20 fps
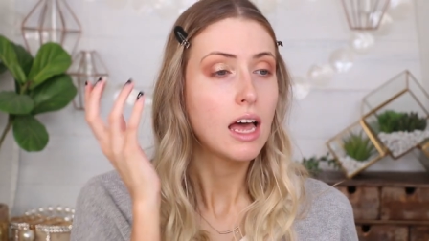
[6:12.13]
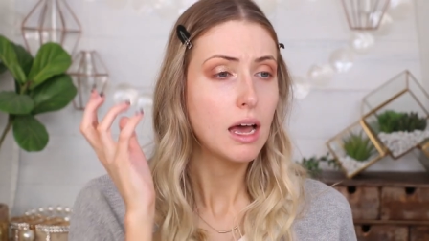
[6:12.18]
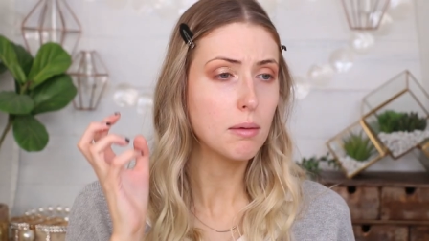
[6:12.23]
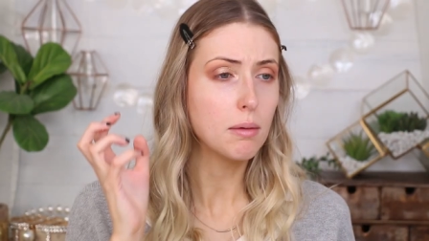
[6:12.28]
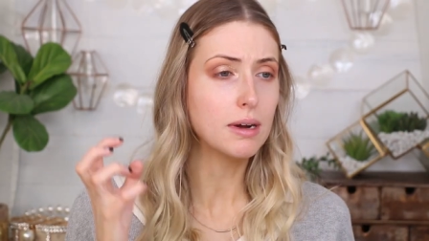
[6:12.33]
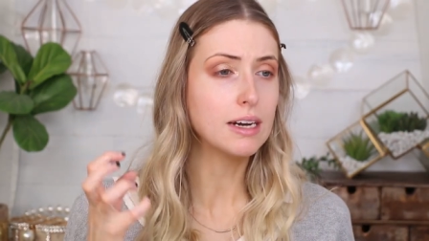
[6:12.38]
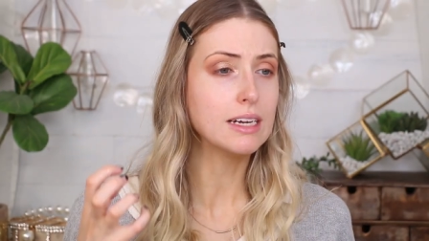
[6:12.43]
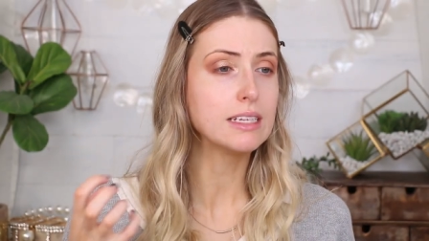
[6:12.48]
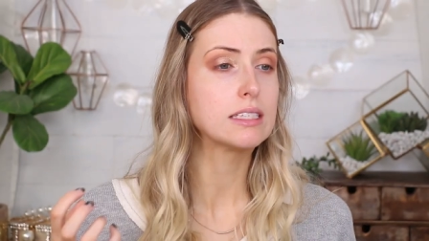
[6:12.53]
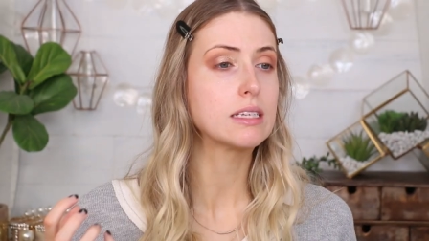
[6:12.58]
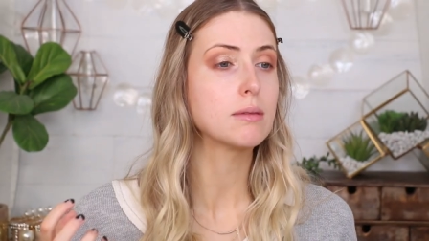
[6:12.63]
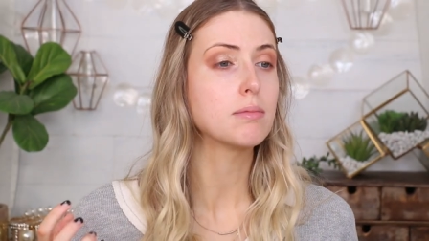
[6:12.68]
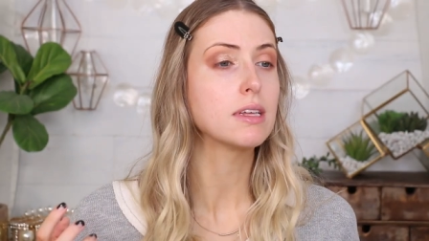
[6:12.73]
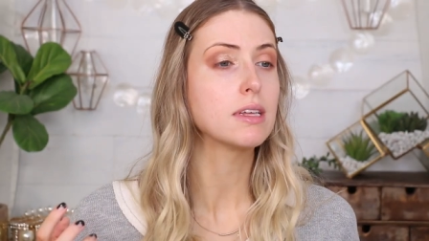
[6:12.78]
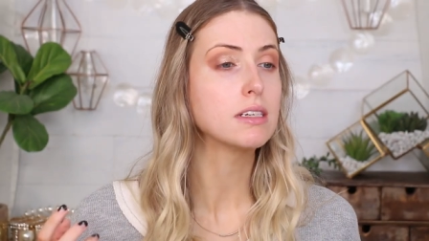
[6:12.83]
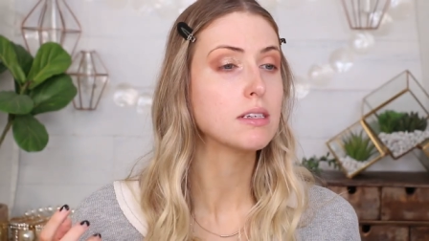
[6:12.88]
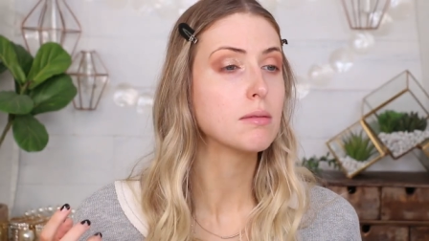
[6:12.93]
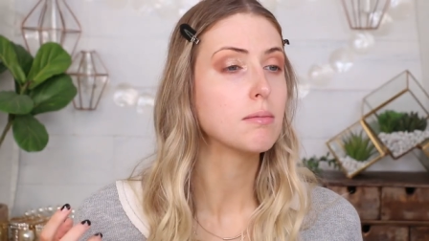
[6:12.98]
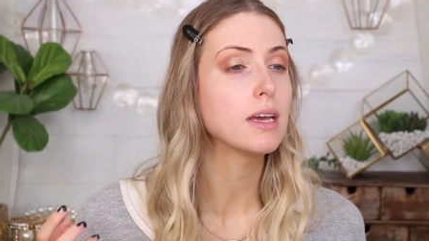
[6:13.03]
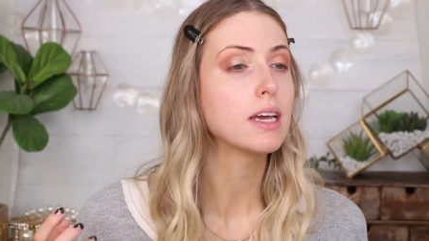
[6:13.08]
I wanted
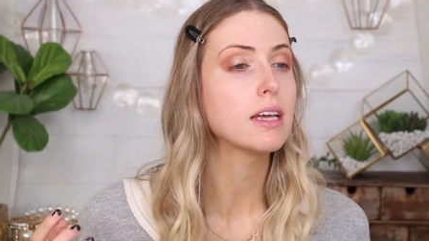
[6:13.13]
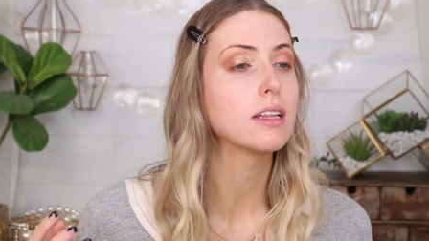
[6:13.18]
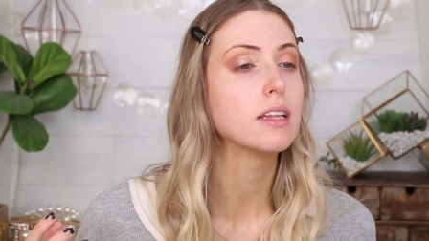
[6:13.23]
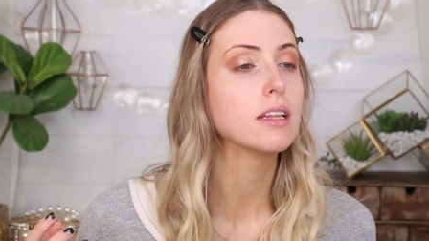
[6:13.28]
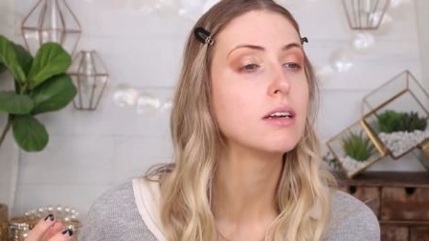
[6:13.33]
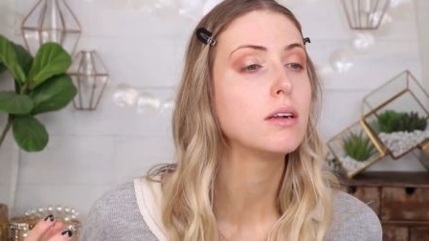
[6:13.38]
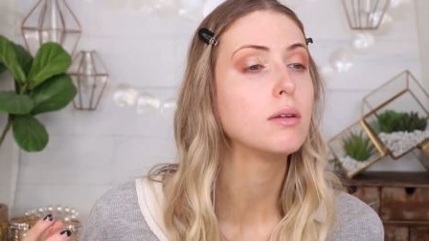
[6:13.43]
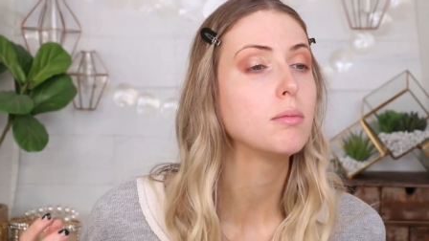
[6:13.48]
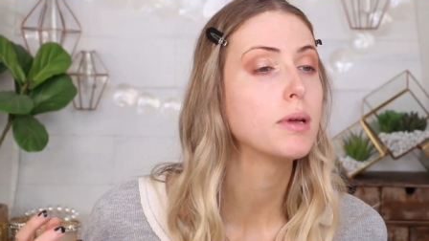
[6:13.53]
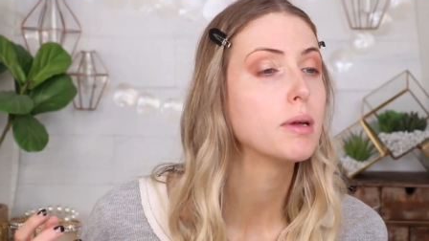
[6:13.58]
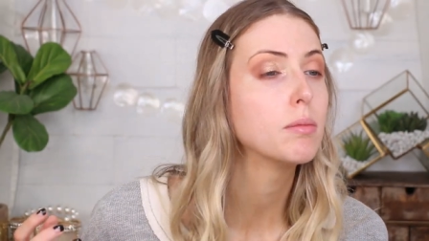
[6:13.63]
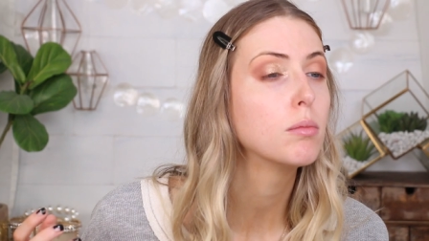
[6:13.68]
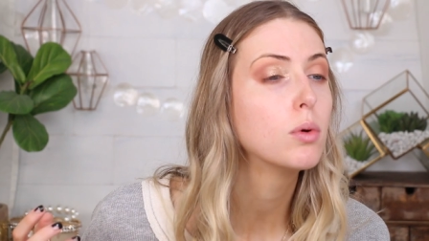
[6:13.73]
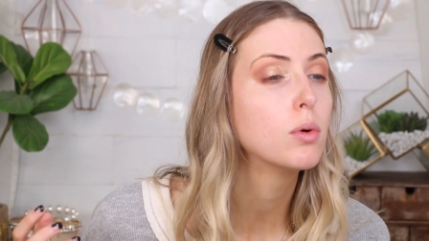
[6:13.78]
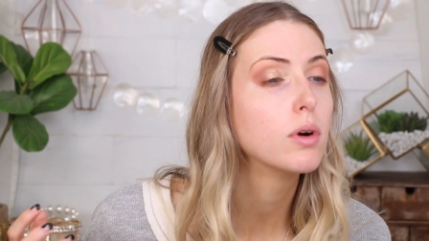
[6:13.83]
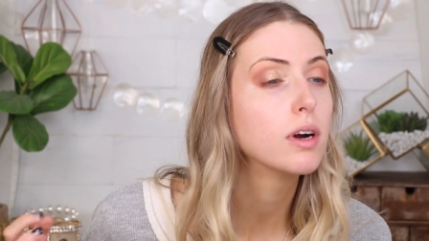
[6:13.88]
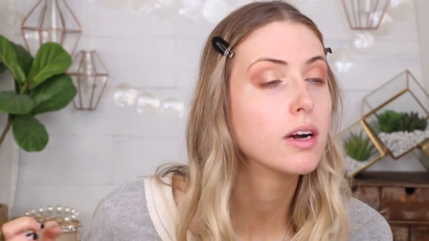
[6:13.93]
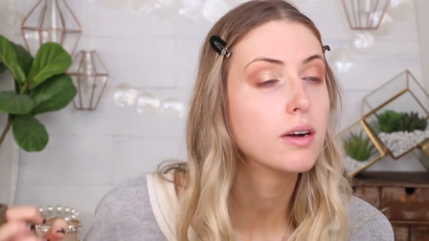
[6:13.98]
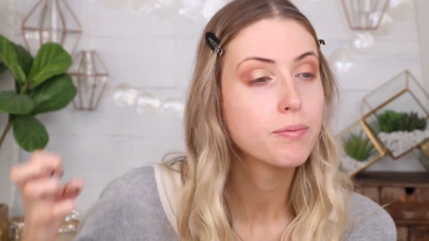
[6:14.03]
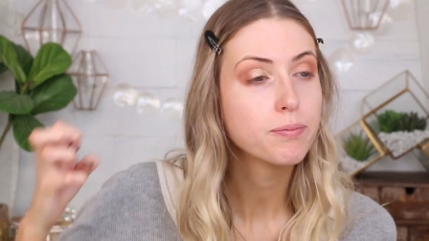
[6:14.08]
something to make it a little bit
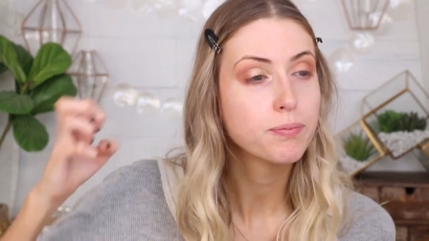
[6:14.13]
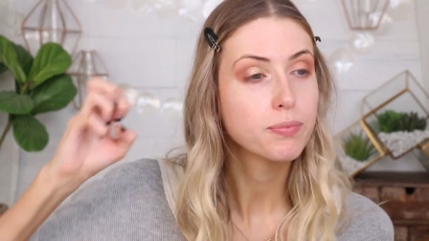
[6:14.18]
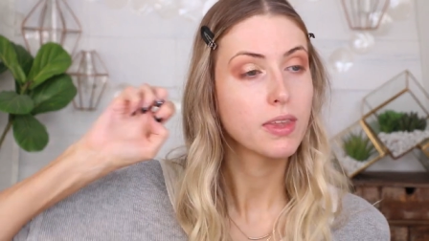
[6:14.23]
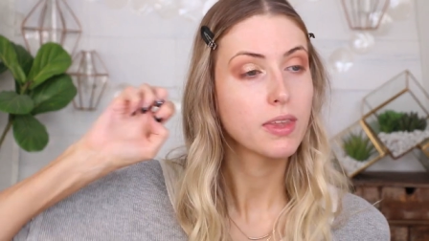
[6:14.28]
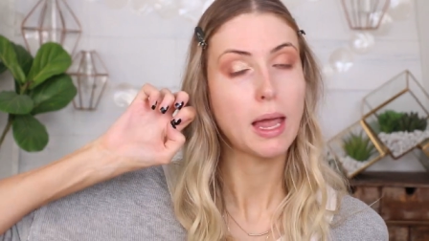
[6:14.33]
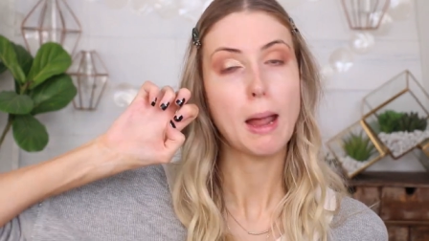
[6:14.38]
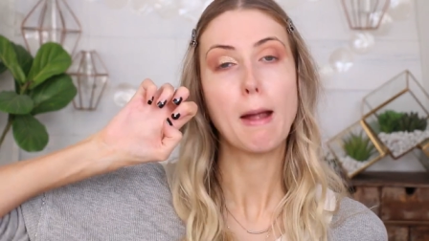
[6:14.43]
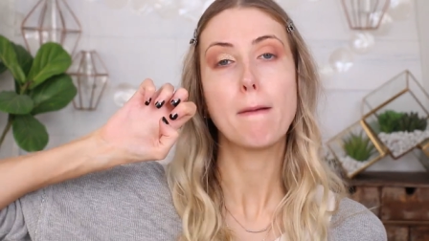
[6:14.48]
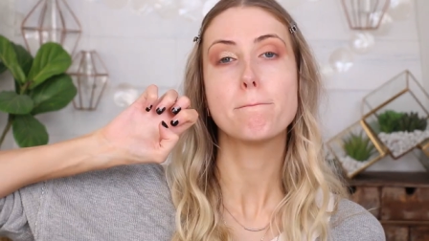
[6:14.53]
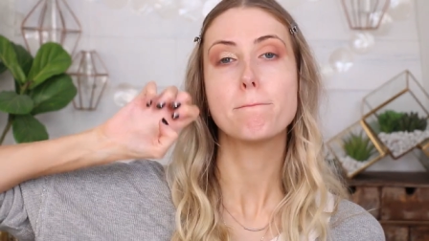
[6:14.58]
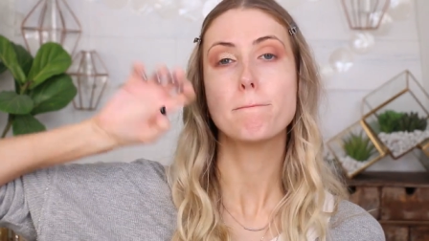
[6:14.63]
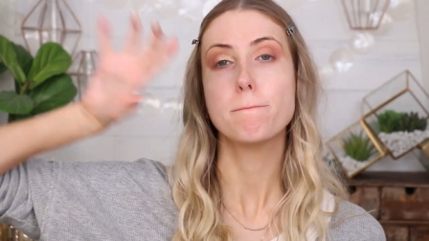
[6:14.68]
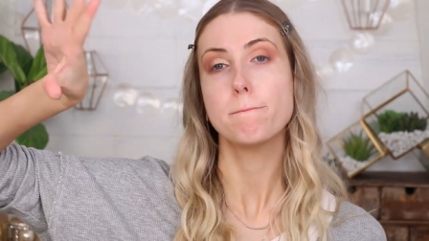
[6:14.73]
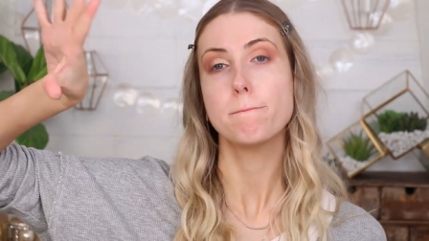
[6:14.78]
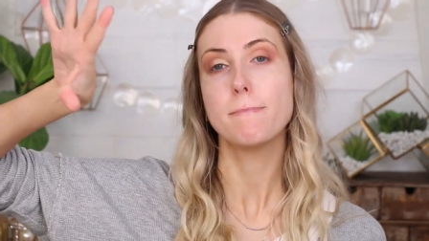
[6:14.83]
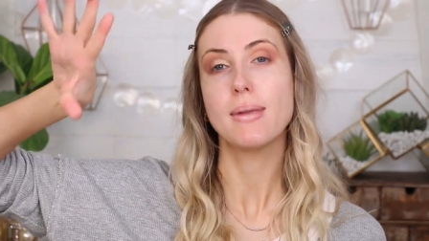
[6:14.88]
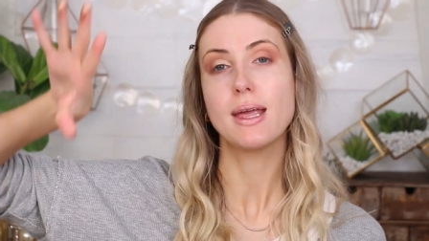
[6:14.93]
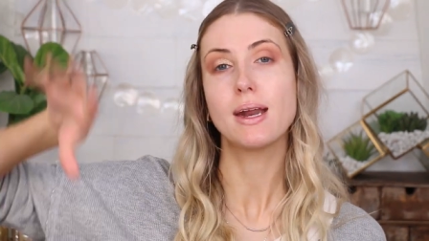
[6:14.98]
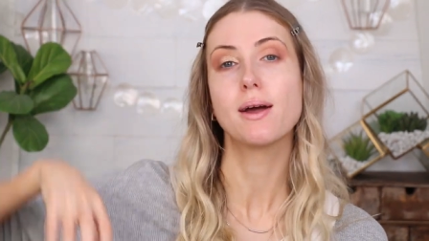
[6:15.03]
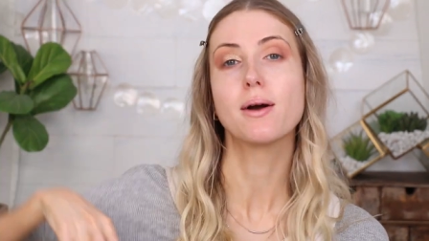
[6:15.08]
more,
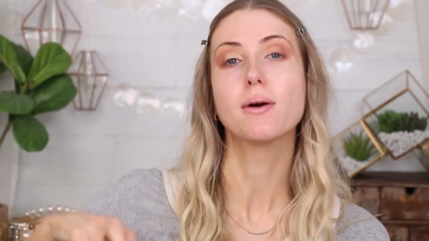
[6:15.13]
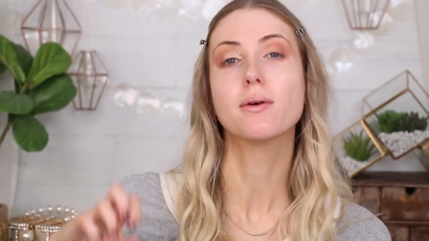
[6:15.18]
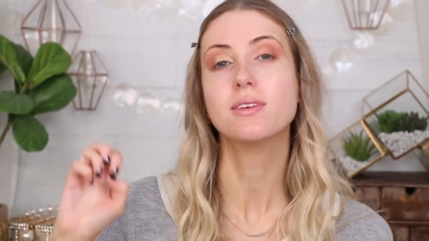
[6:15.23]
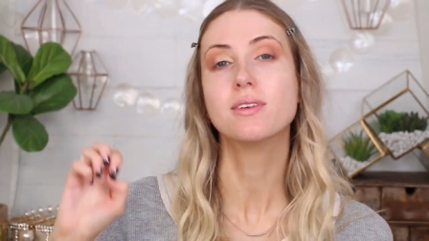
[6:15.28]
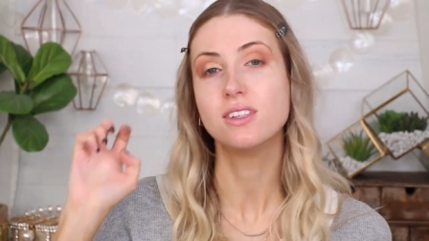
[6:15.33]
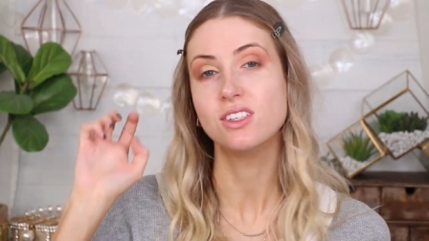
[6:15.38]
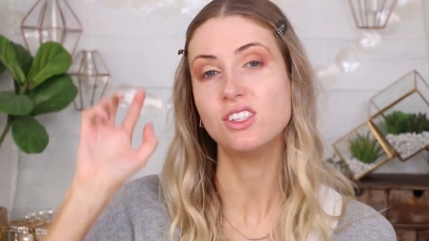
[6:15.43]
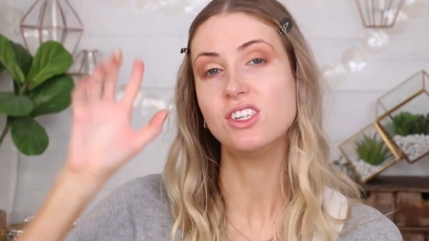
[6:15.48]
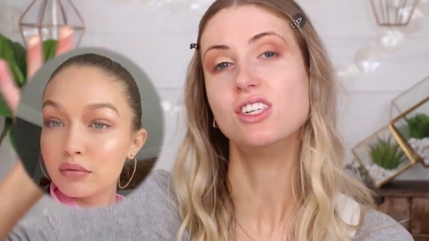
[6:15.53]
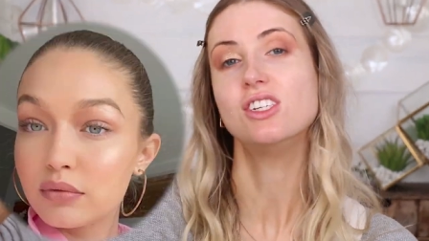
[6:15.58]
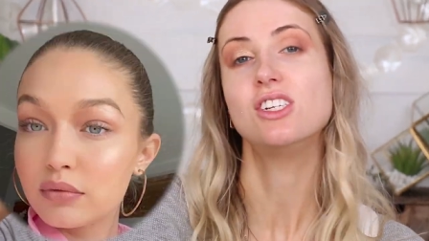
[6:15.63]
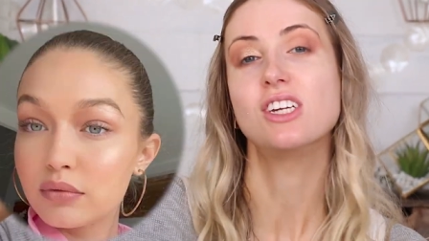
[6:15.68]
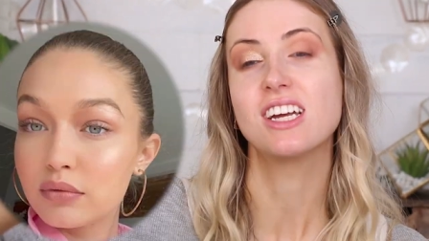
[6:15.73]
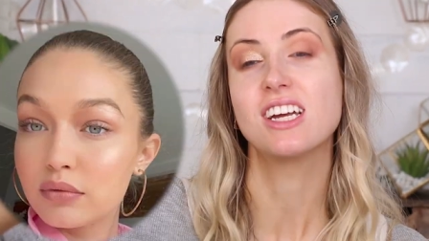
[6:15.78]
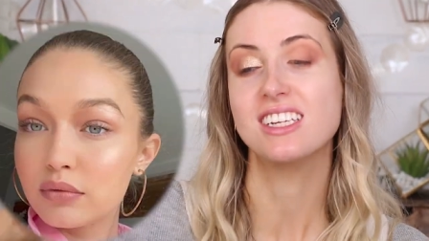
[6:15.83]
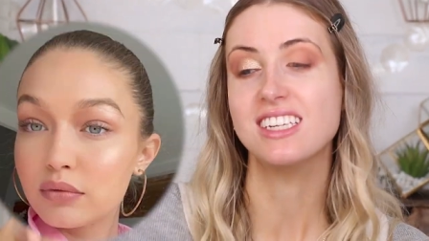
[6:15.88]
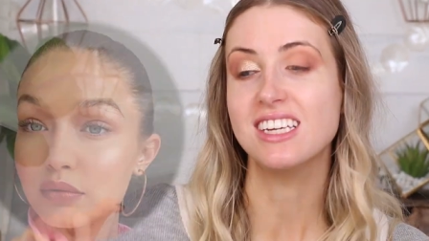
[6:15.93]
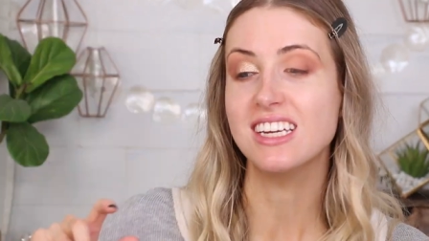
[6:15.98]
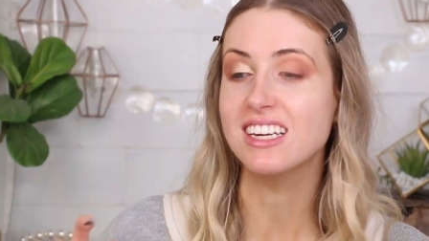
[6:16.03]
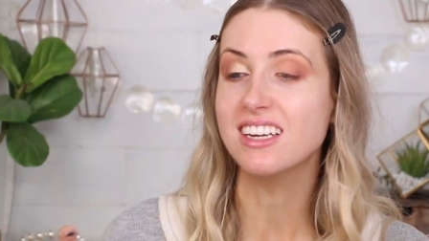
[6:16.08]
you know, Gigi
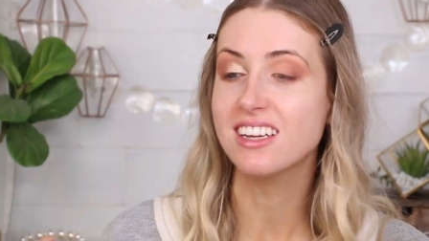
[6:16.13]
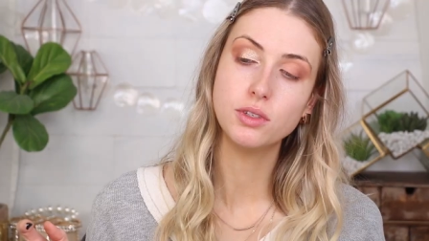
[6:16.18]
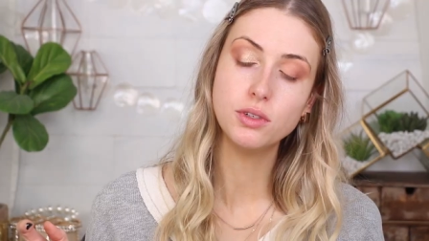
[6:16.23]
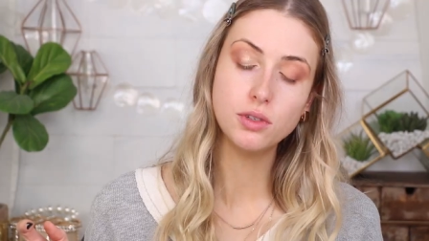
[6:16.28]
Hadid.